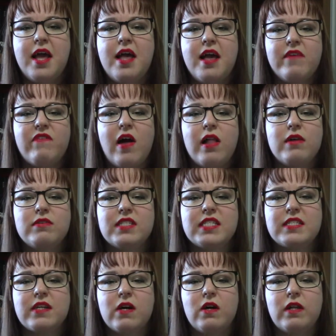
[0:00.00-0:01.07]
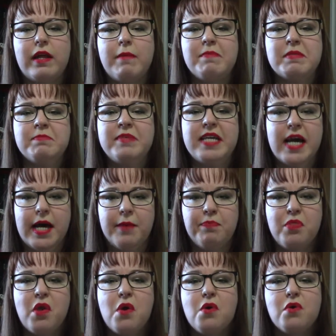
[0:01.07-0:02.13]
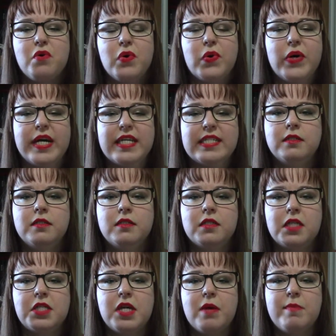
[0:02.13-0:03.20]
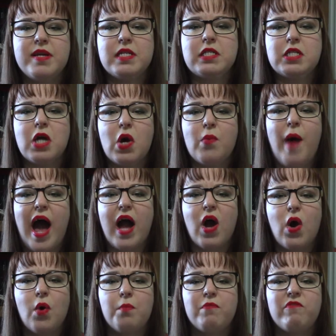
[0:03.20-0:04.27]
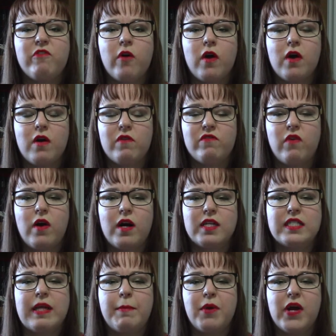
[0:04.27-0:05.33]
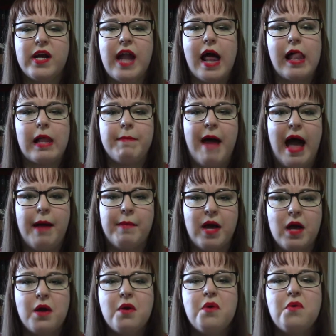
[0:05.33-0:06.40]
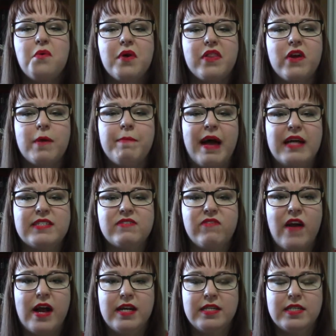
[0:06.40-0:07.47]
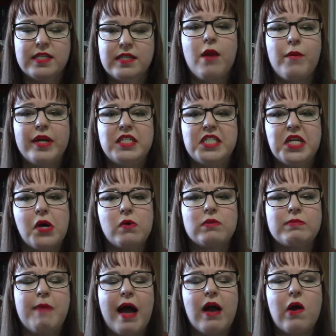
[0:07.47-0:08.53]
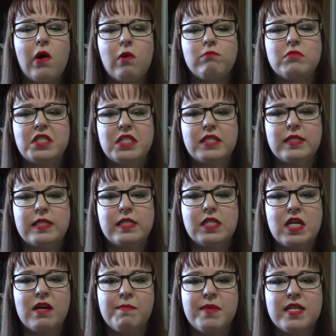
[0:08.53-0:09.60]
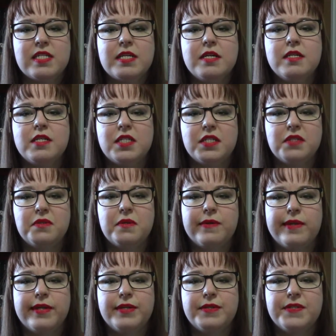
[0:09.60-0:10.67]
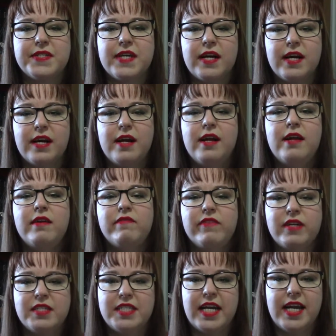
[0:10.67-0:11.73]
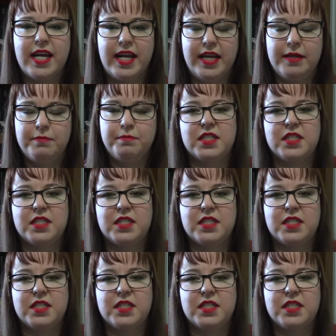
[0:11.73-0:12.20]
It follows this girl named Mia, who is determined to go back home for a summer in Alabama with her best friend. When she goes back home, she's determined to lose her virginity.